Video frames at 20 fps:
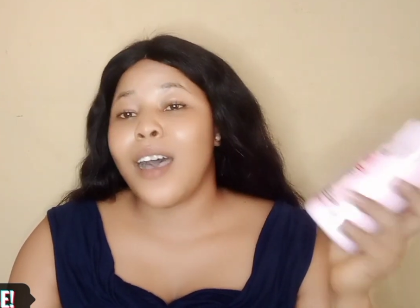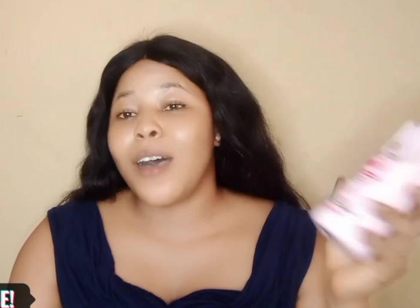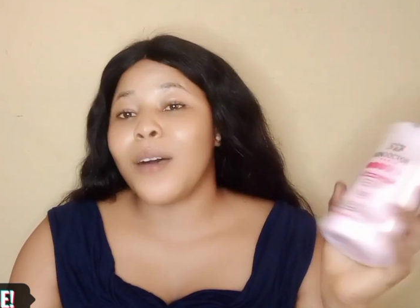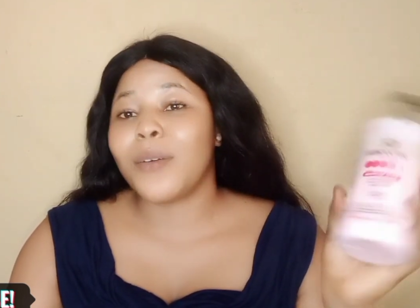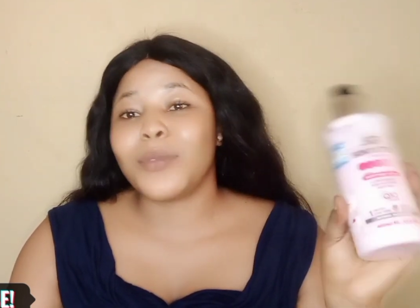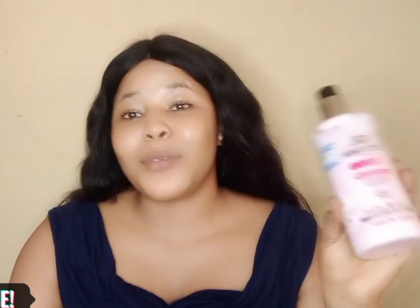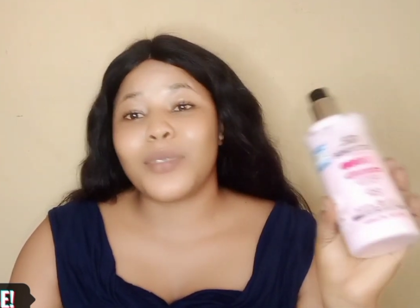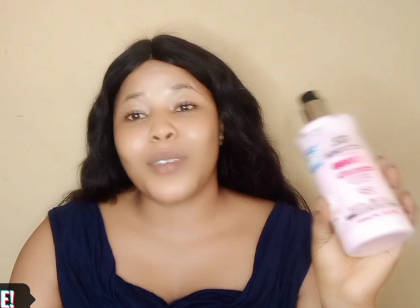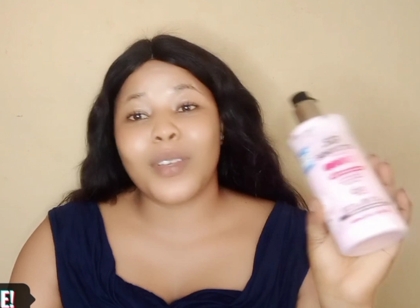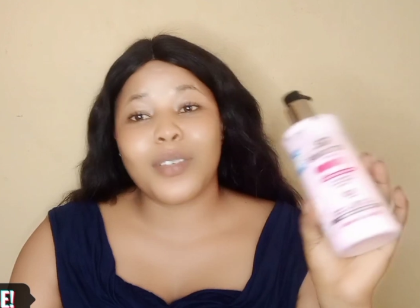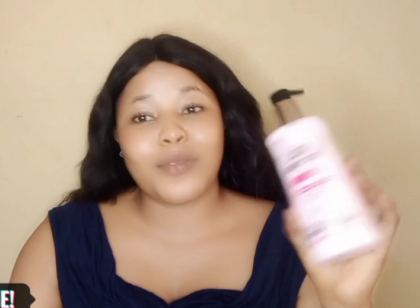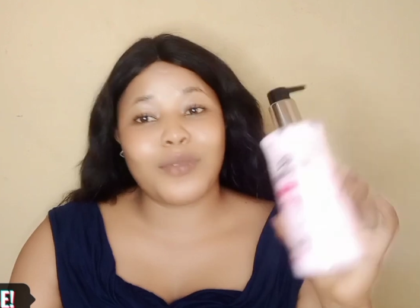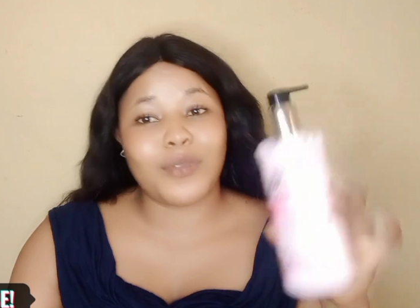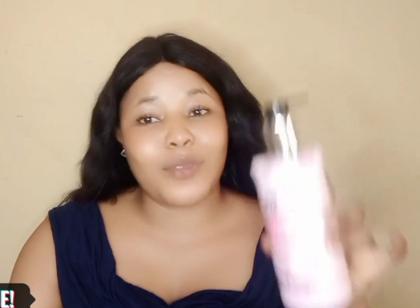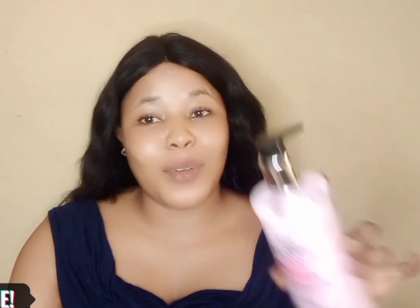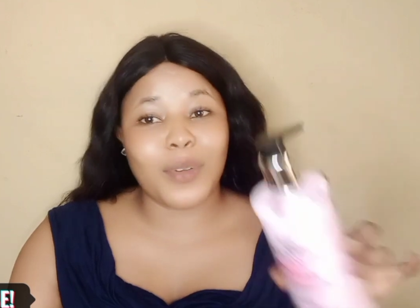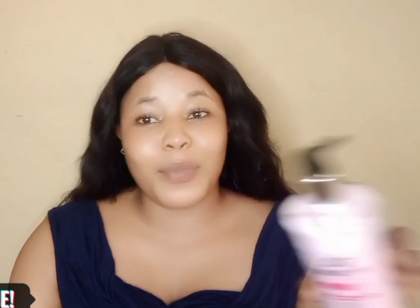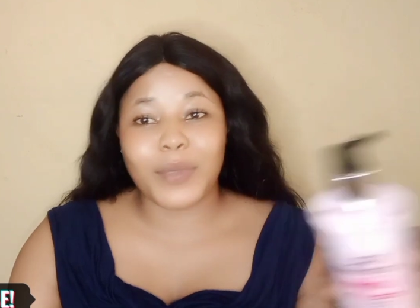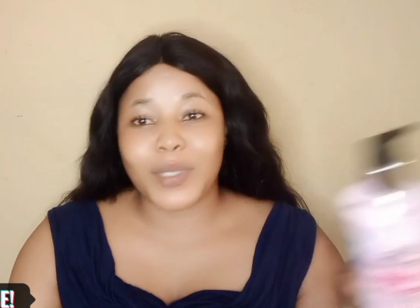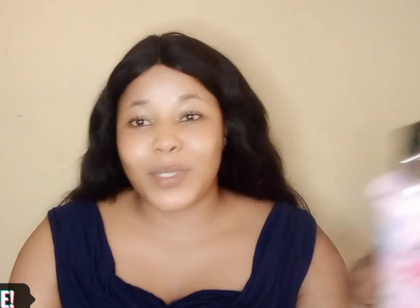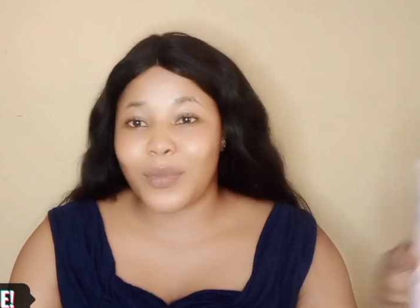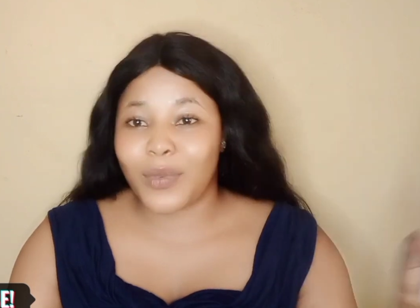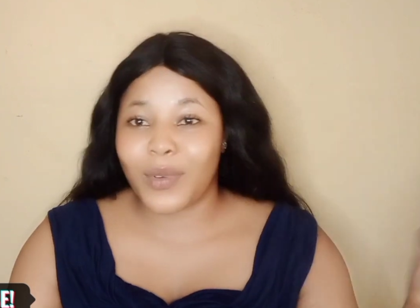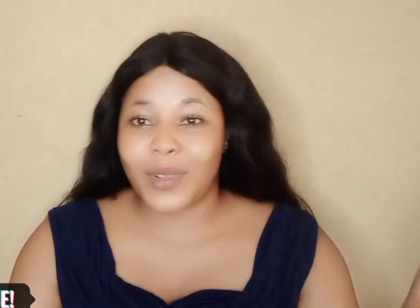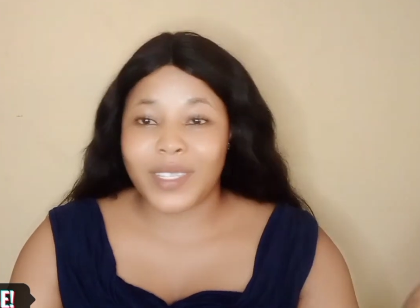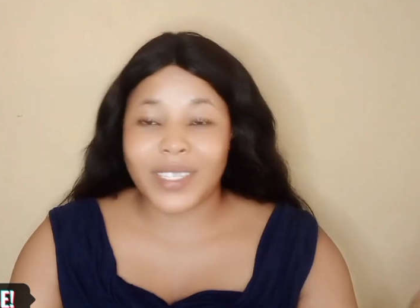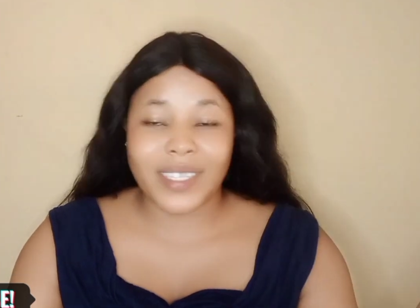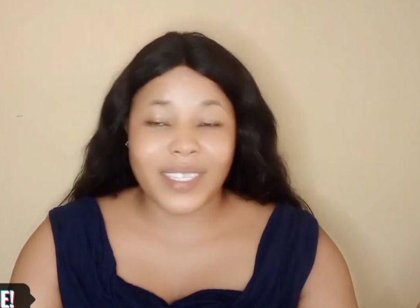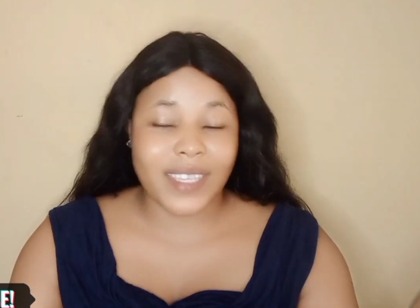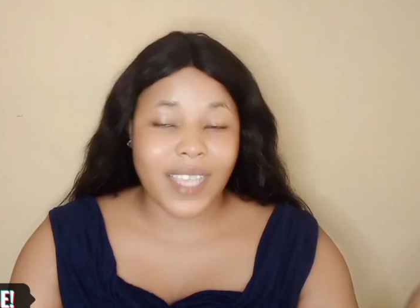I'll just drop it
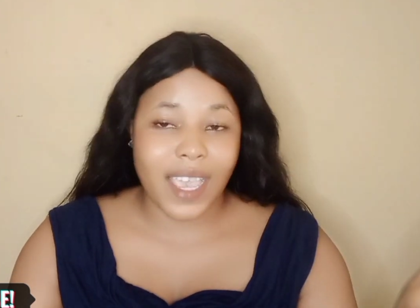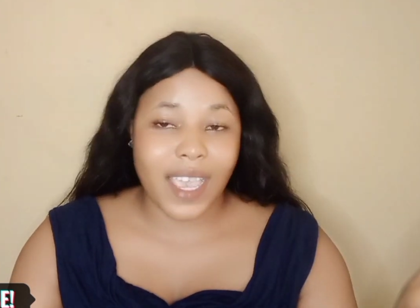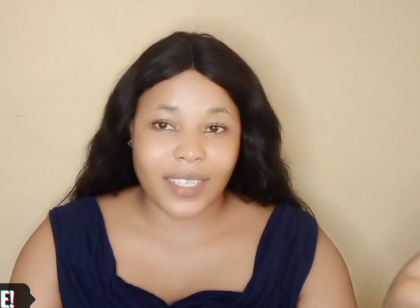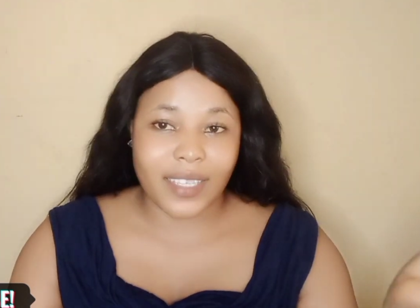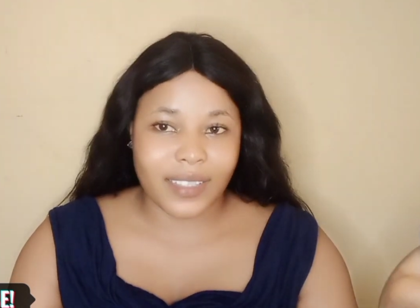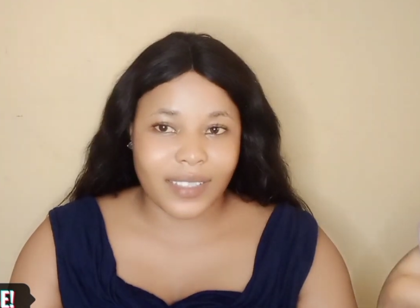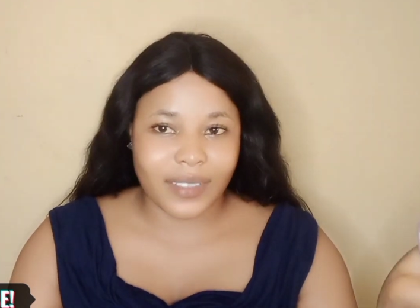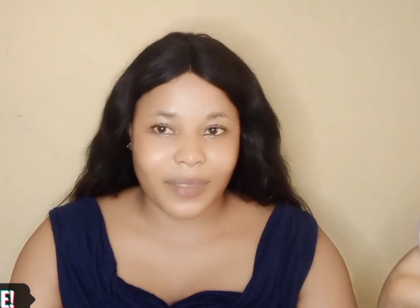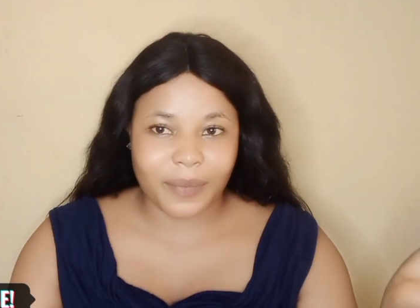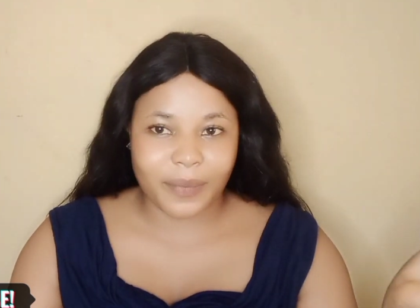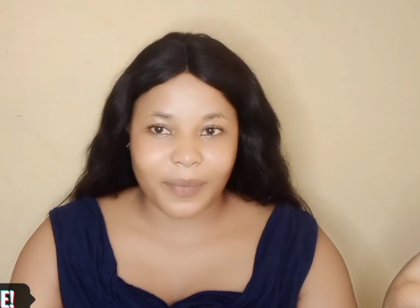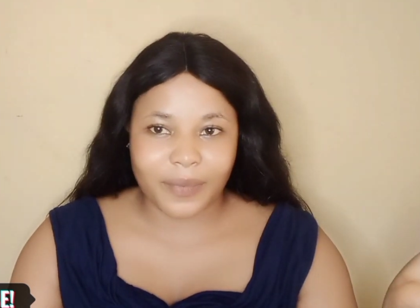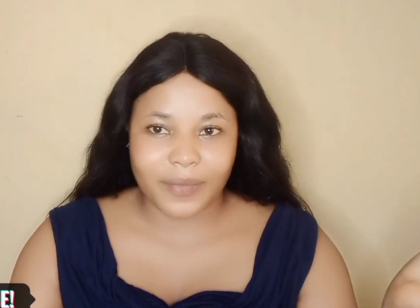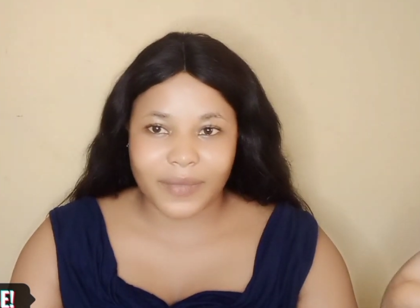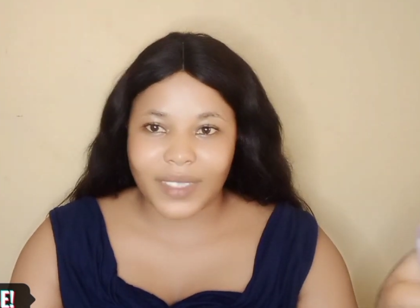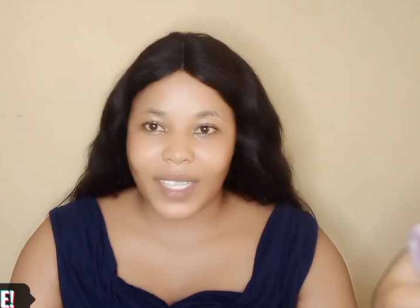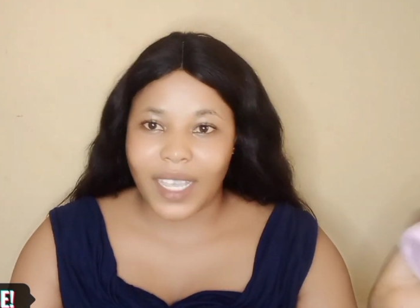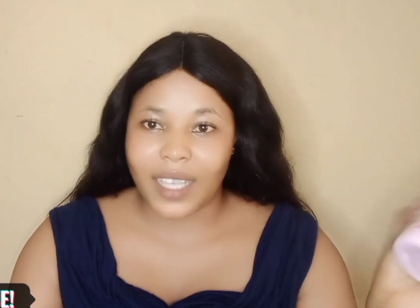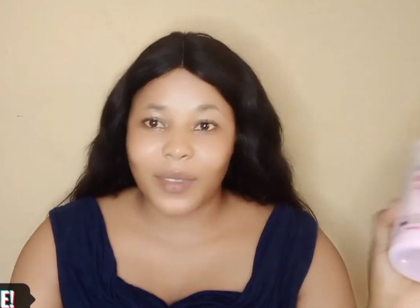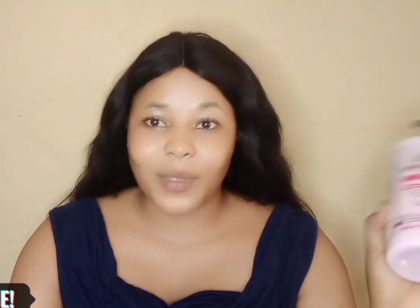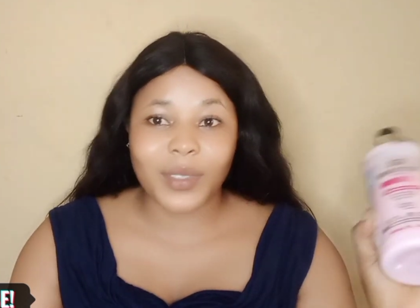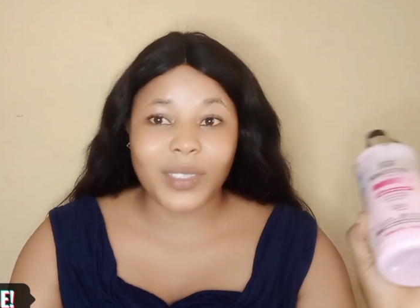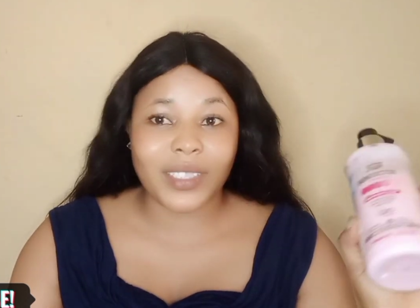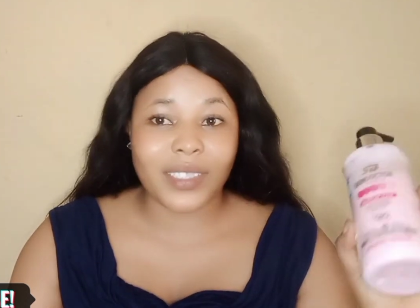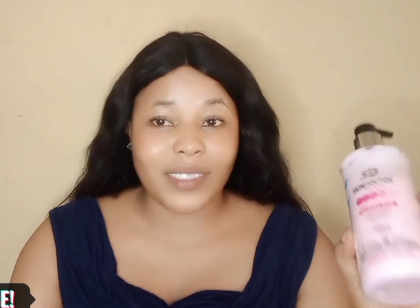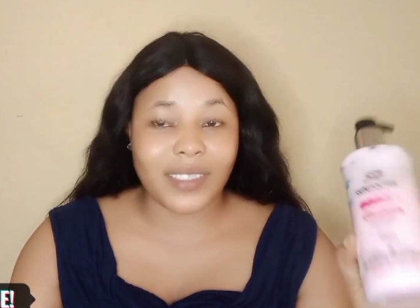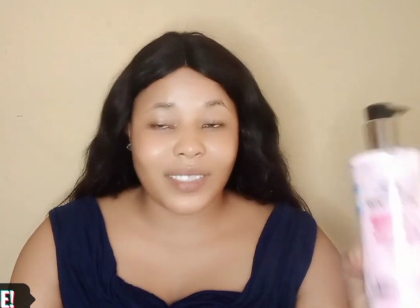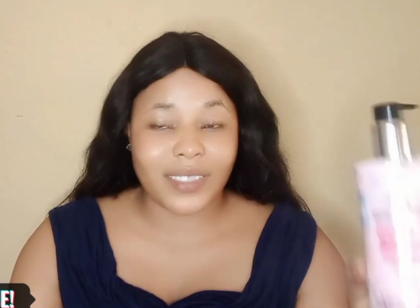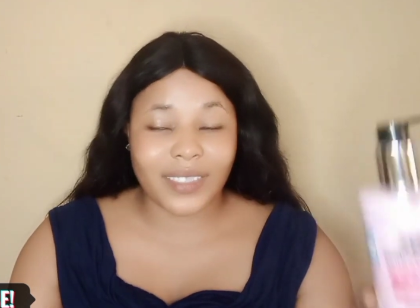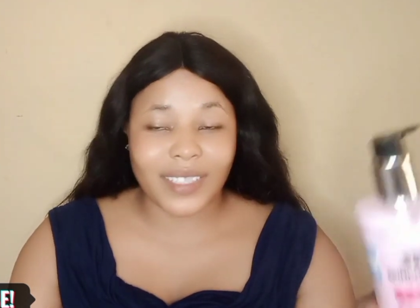one side. I don't
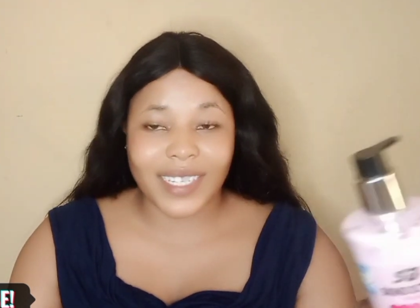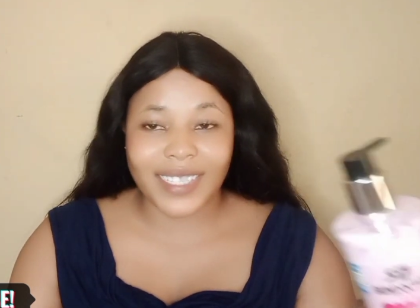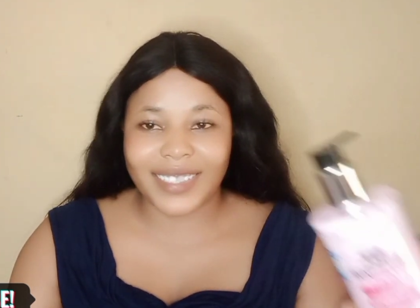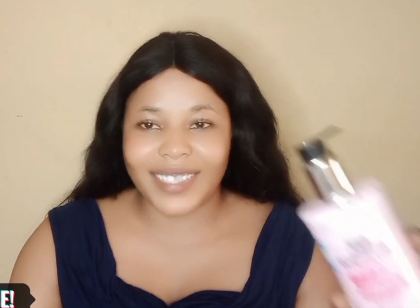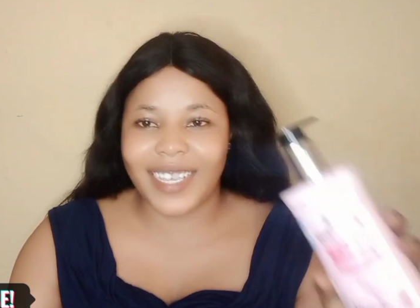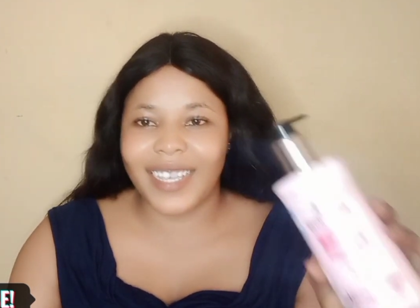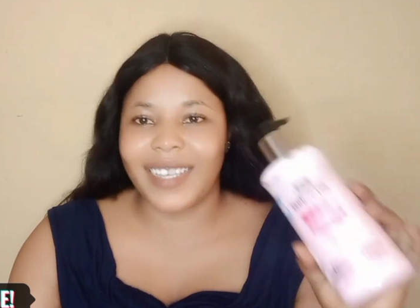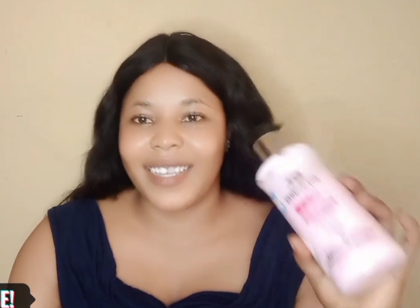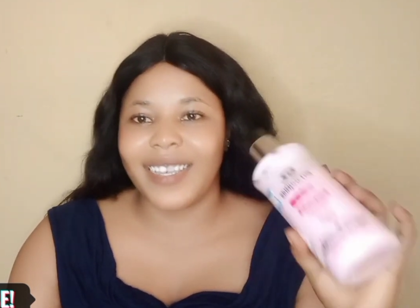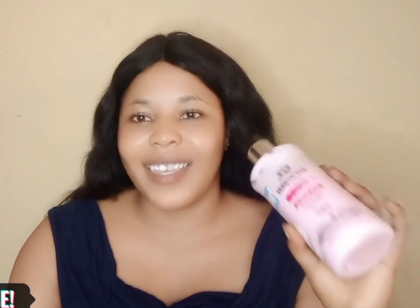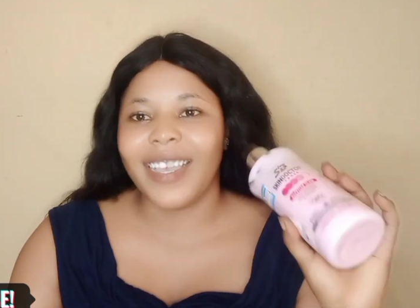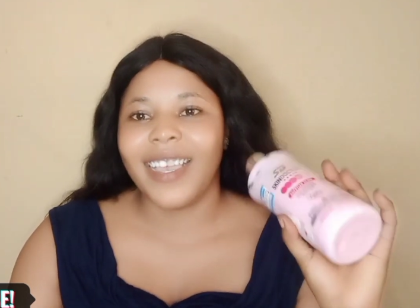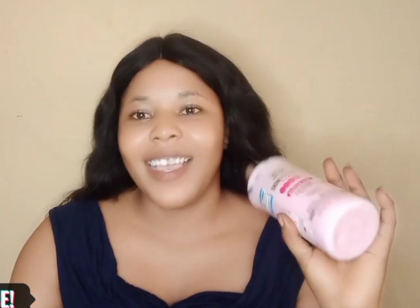need stress.